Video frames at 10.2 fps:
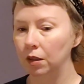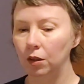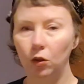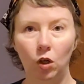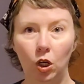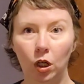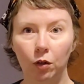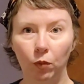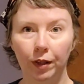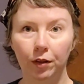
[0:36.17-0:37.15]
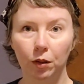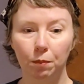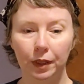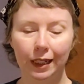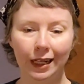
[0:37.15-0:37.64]
little odd weather,
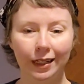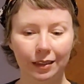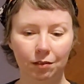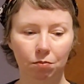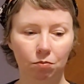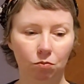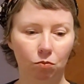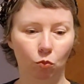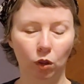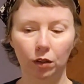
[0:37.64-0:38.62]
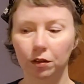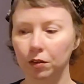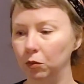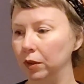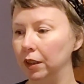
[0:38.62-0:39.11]
but it kind of
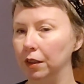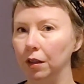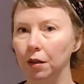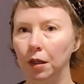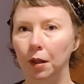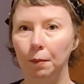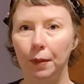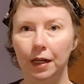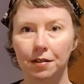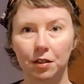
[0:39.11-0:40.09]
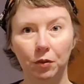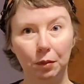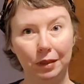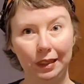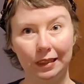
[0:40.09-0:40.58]
works with my
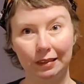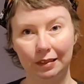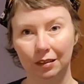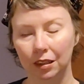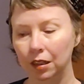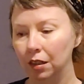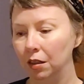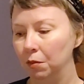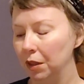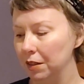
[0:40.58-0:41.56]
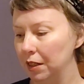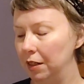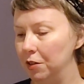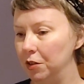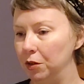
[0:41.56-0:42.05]
sewing plans because
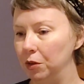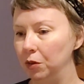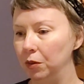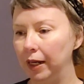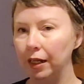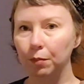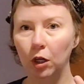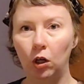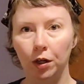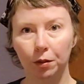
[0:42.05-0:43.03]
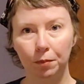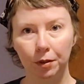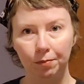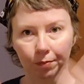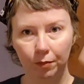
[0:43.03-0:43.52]
I am an autumn
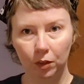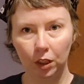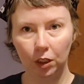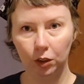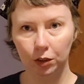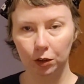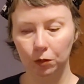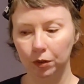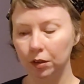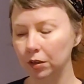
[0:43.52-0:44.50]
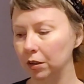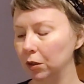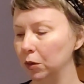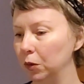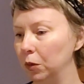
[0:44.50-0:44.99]
color tone,
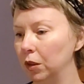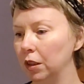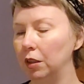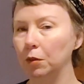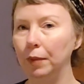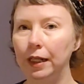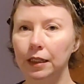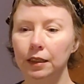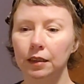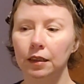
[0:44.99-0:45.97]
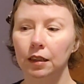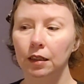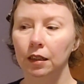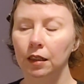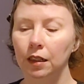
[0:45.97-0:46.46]
so color palette,
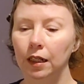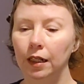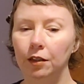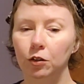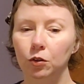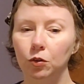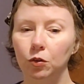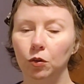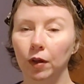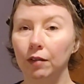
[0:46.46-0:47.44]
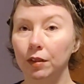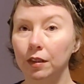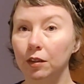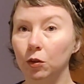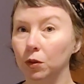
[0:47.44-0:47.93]
and I do
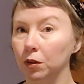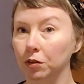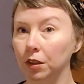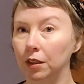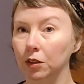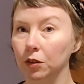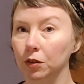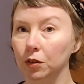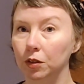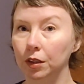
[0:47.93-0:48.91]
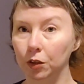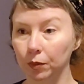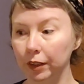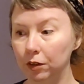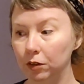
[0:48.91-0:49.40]
gravitate toward those colors year
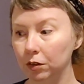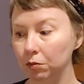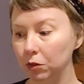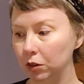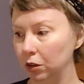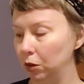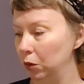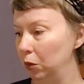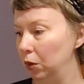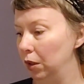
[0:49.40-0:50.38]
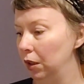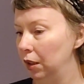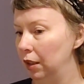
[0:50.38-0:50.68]
round. So